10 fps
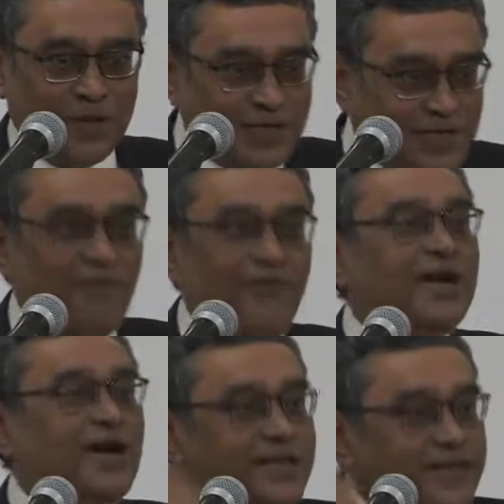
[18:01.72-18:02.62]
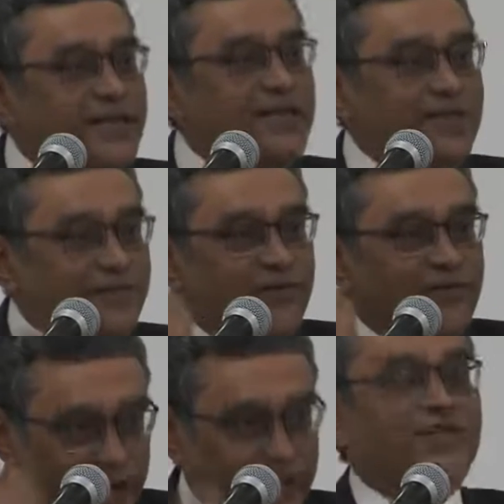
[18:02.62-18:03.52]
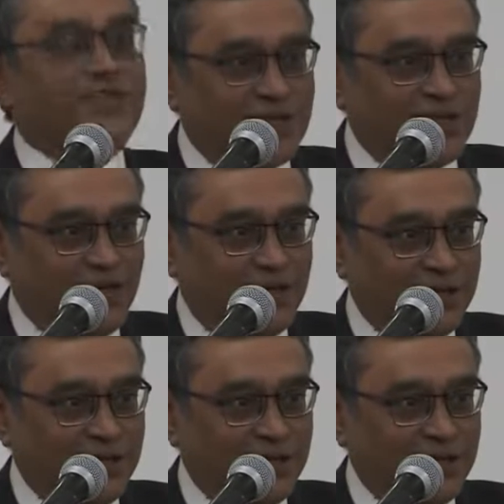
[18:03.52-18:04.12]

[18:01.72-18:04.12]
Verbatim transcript: Savarkar didn't even register